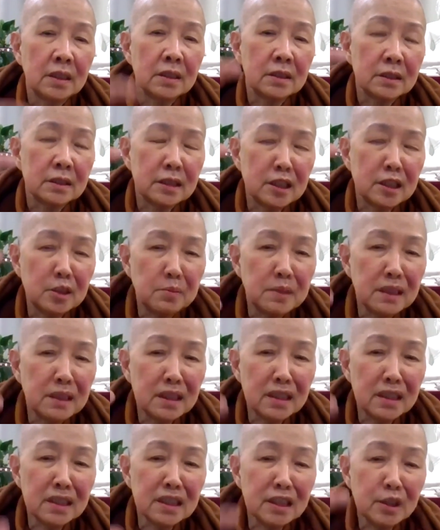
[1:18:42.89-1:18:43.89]

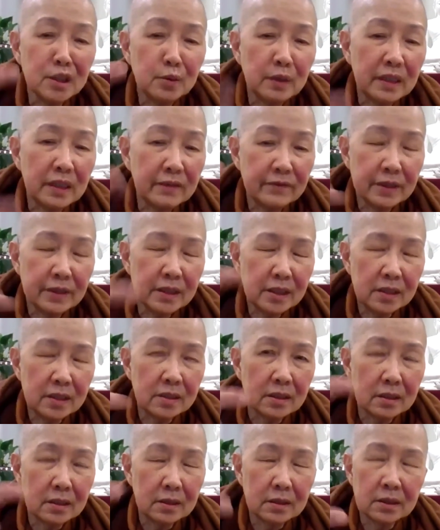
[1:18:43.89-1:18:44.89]
Similarly, you have
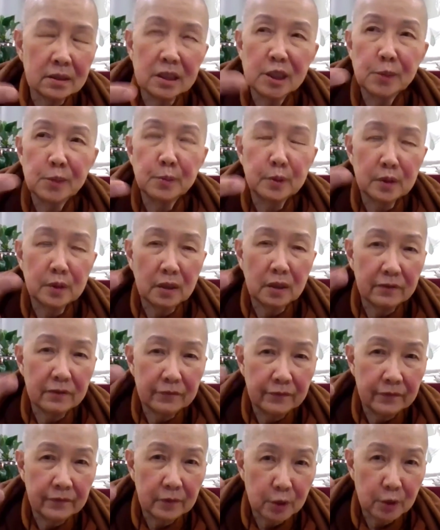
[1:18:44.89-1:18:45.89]
this teaspoon
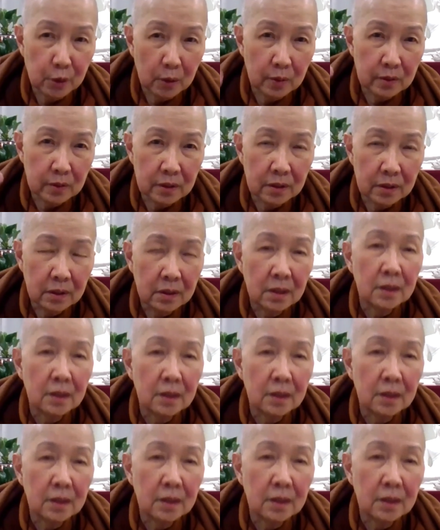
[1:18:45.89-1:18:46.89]
of salt.
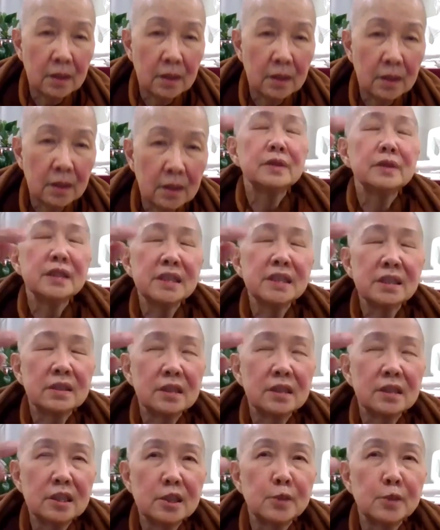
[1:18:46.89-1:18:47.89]
What if you
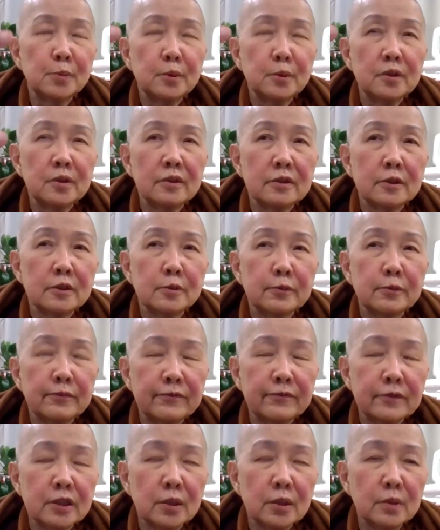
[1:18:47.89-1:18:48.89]
put this teaspoon of
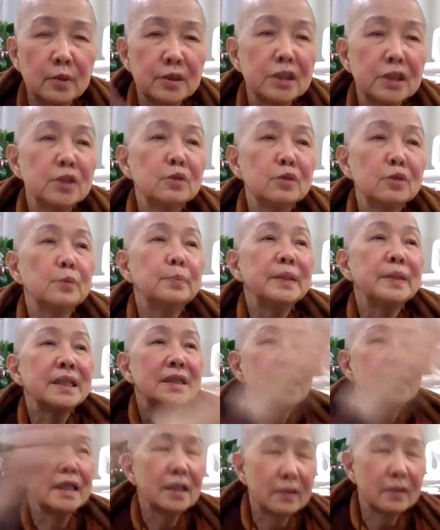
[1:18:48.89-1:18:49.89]
salt into a
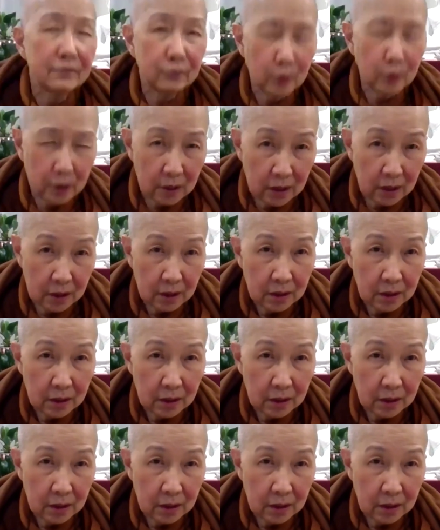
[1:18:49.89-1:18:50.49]
big lake of water?